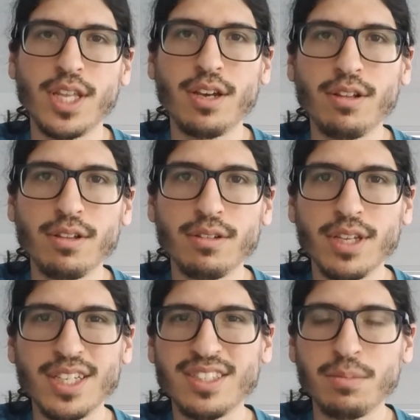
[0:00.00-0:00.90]
They
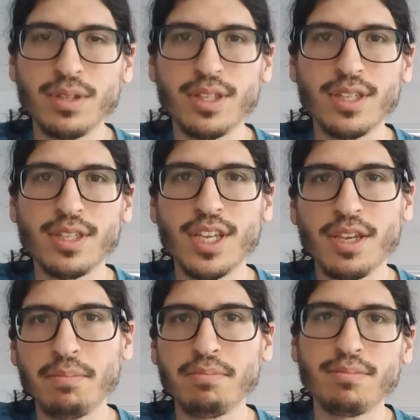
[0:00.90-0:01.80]
all exhibit the
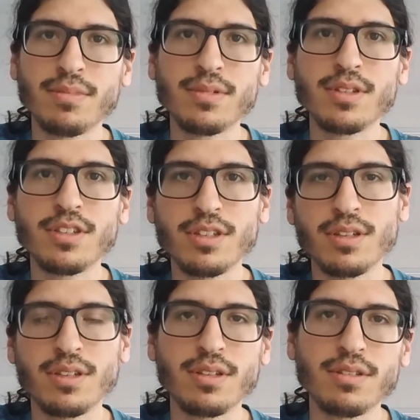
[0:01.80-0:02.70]
same
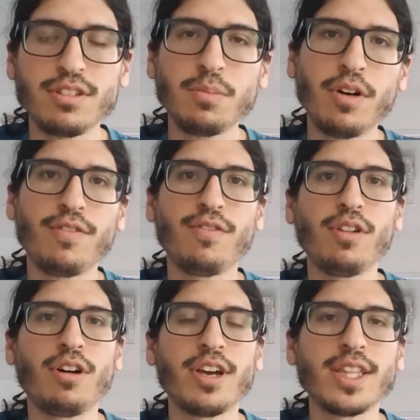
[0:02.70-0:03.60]
small
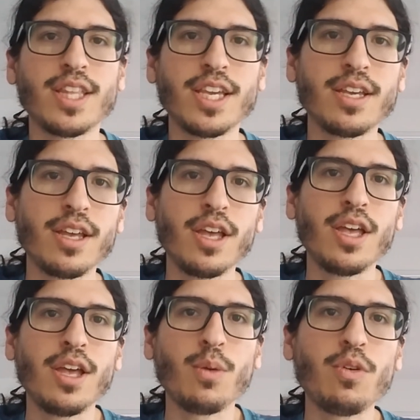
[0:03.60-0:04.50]
flaw, I think,
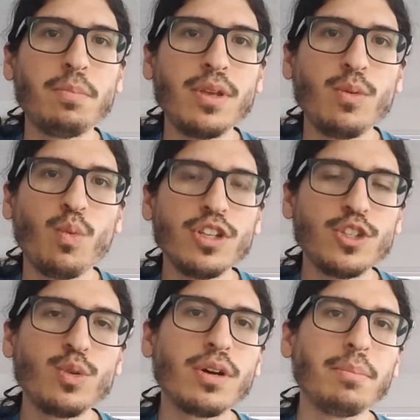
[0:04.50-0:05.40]
would be
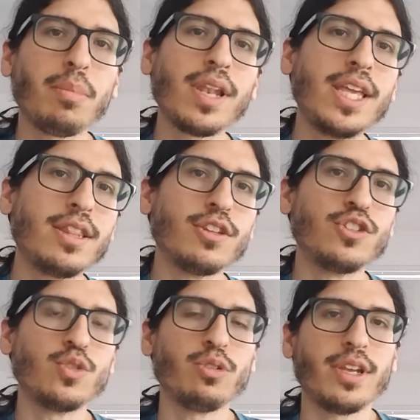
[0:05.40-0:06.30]
once you complete the
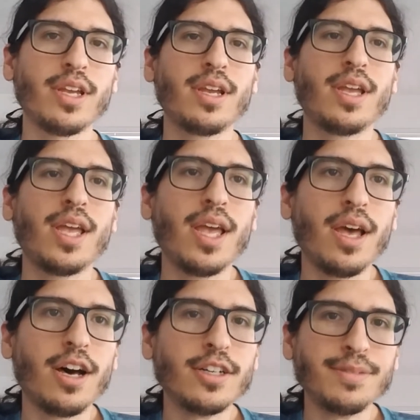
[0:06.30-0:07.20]
tree
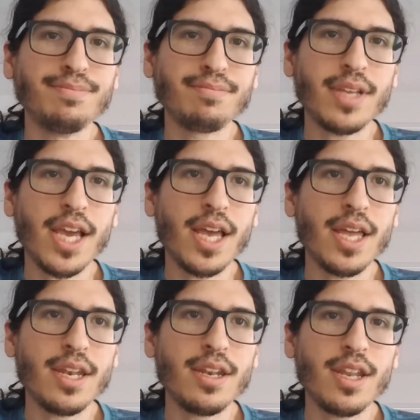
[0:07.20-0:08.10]

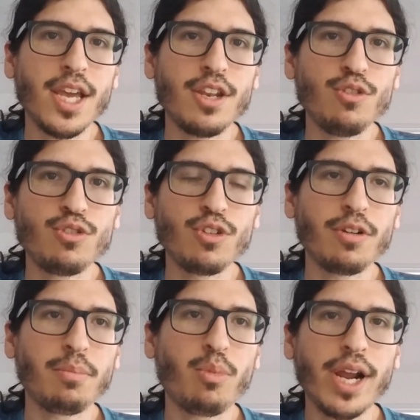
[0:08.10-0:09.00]
and you
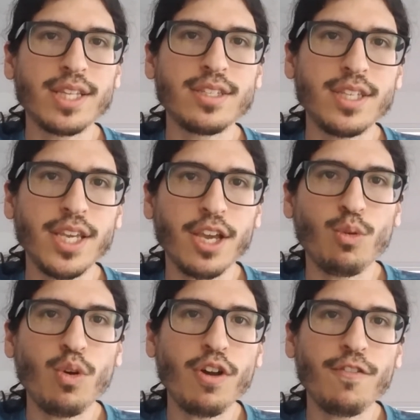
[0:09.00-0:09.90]
start practicing
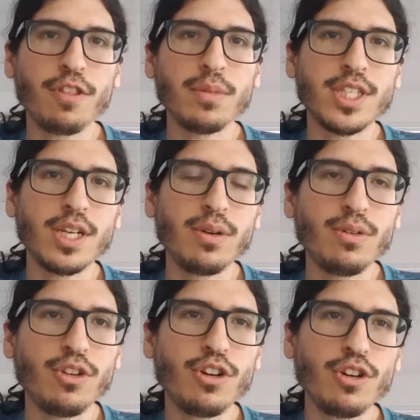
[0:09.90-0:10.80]
and going over the
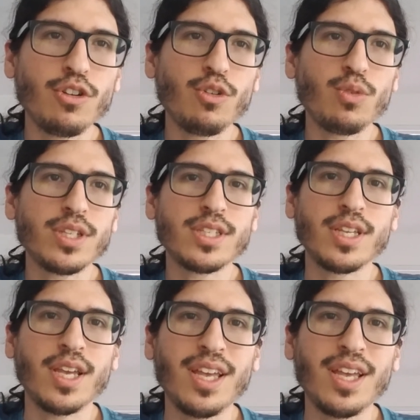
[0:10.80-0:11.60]
material, you're going to notice